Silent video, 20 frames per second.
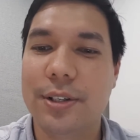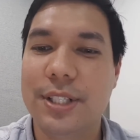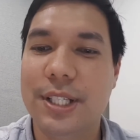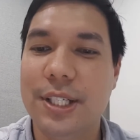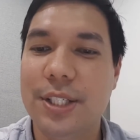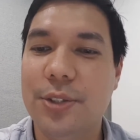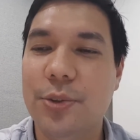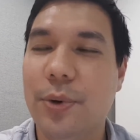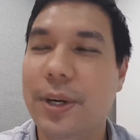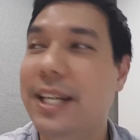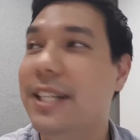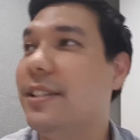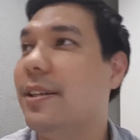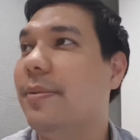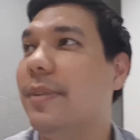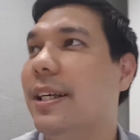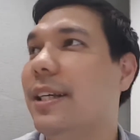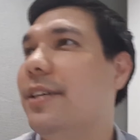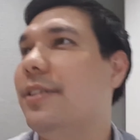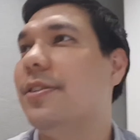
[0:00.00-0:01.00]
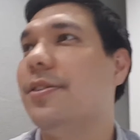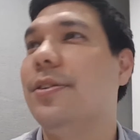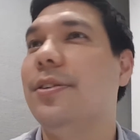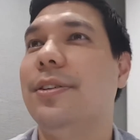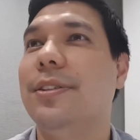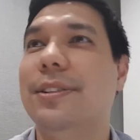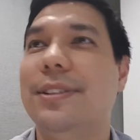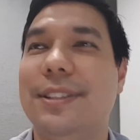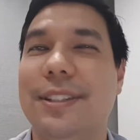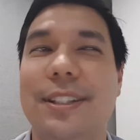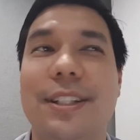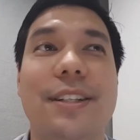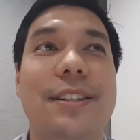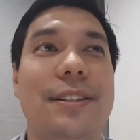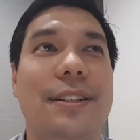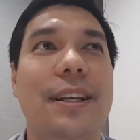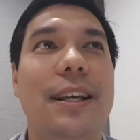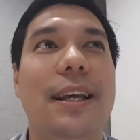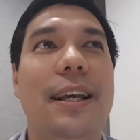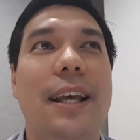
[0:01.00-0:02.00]
She's 20 something years old. So you
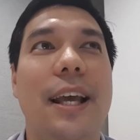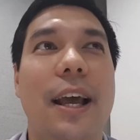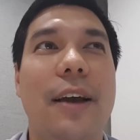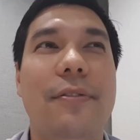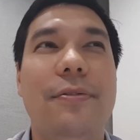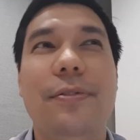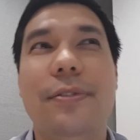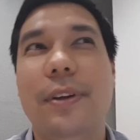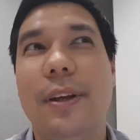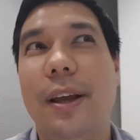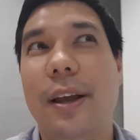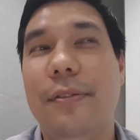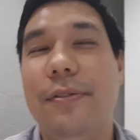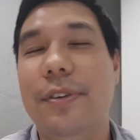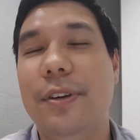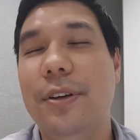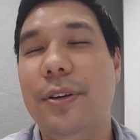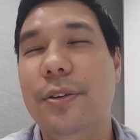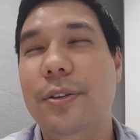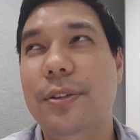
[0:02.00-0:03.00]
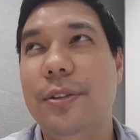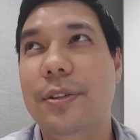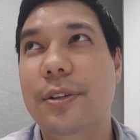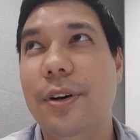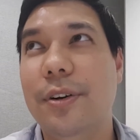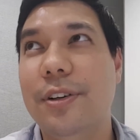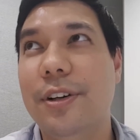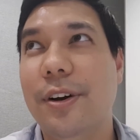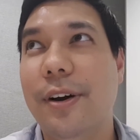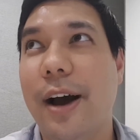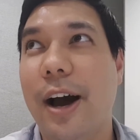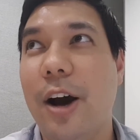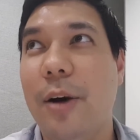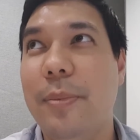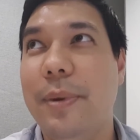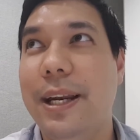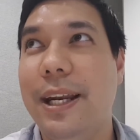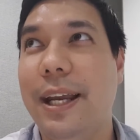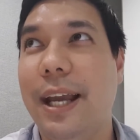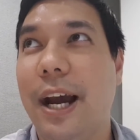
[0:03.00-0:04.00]
can, if you don't know how
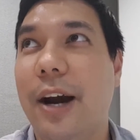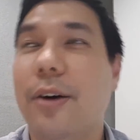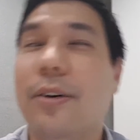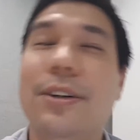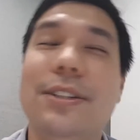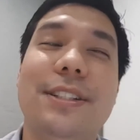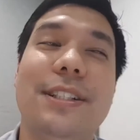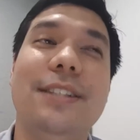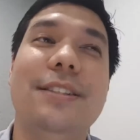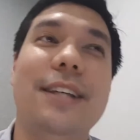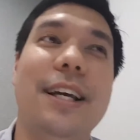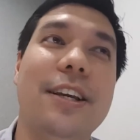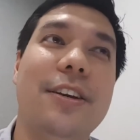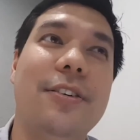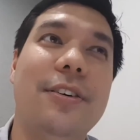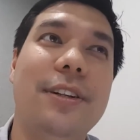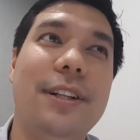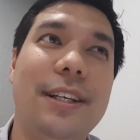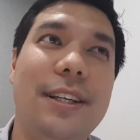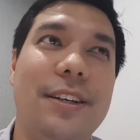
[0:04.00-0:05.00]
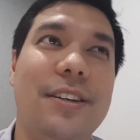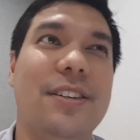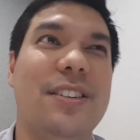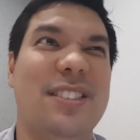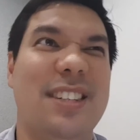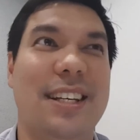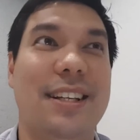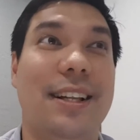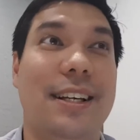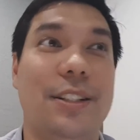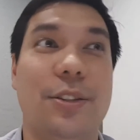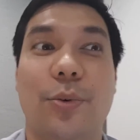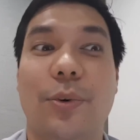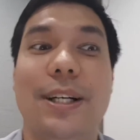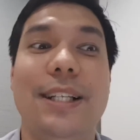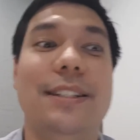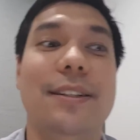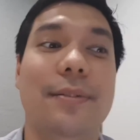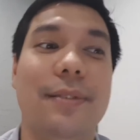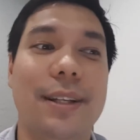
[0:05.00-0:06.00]
many hours it is accurately, you can just say like
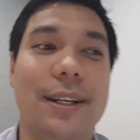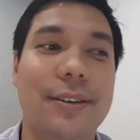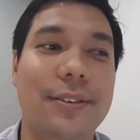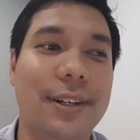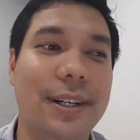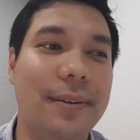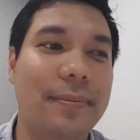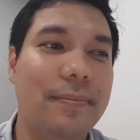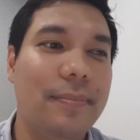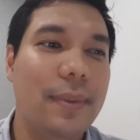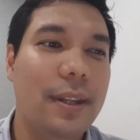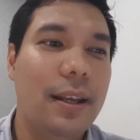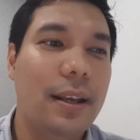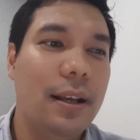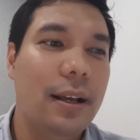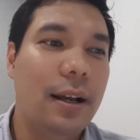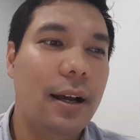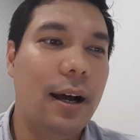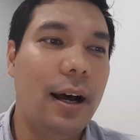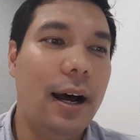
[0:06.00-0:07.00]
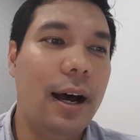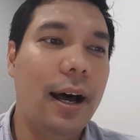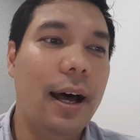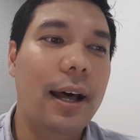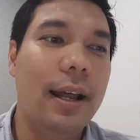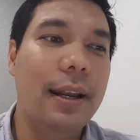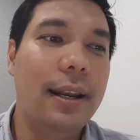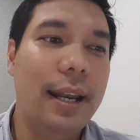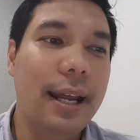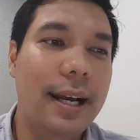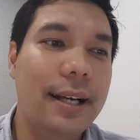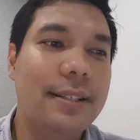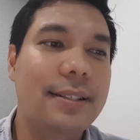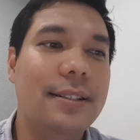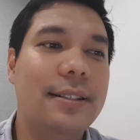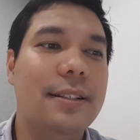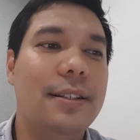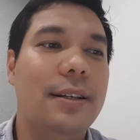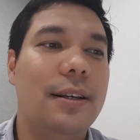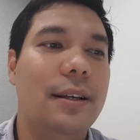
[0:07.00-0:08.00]
20 something, right?
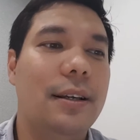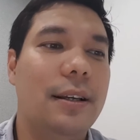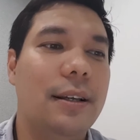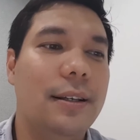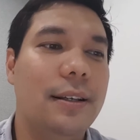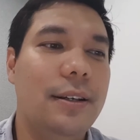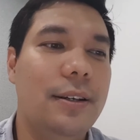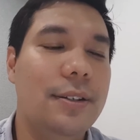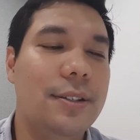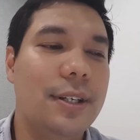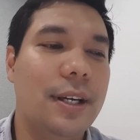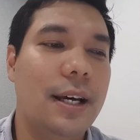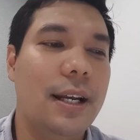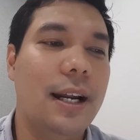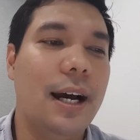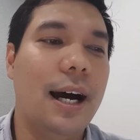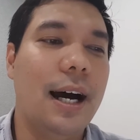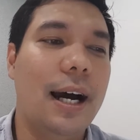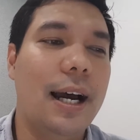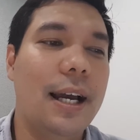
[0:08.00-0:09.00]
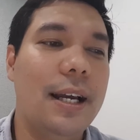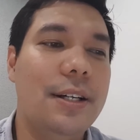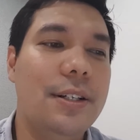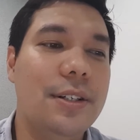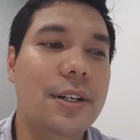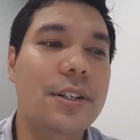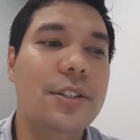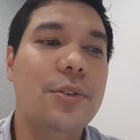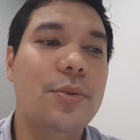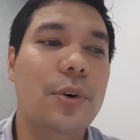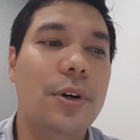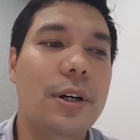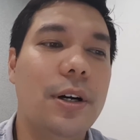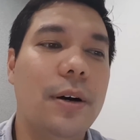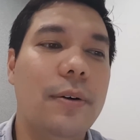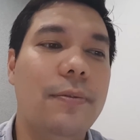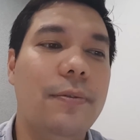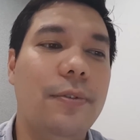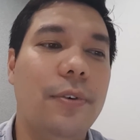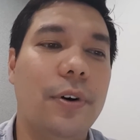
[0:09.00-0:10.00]
Next, you said I just woke
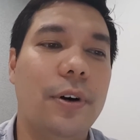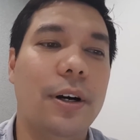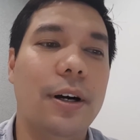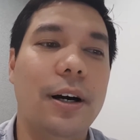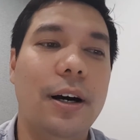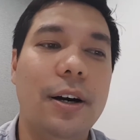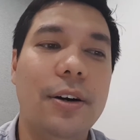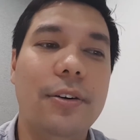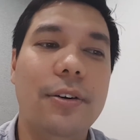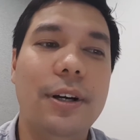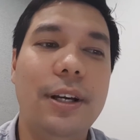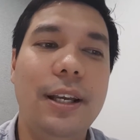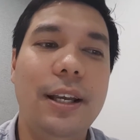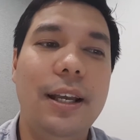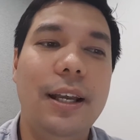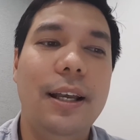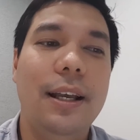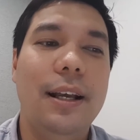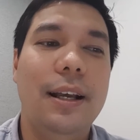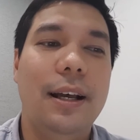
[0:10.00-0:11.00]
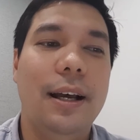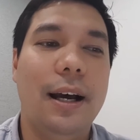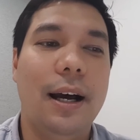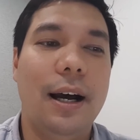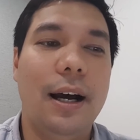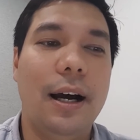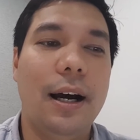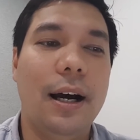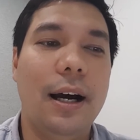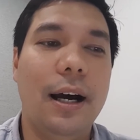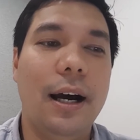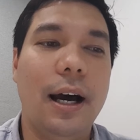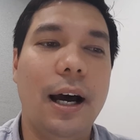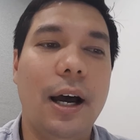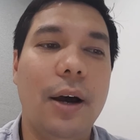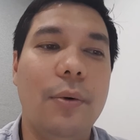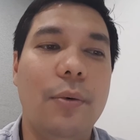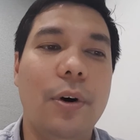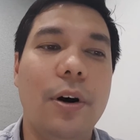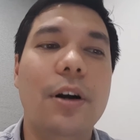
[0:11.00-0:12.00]
up for a hungry.
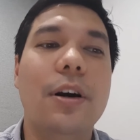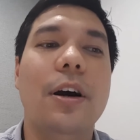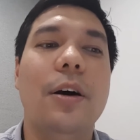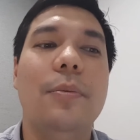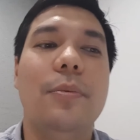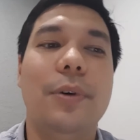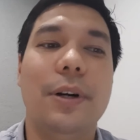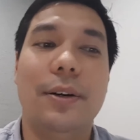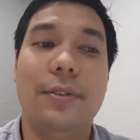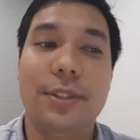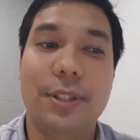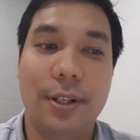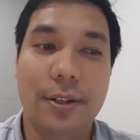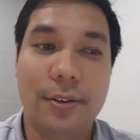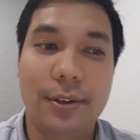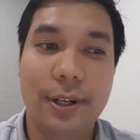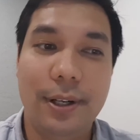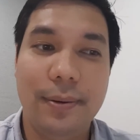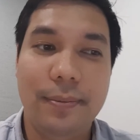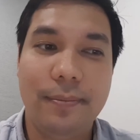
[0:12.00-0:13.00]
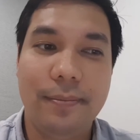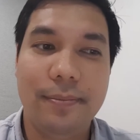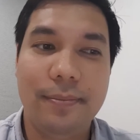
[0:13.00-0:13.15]
I woke up when I was hungry.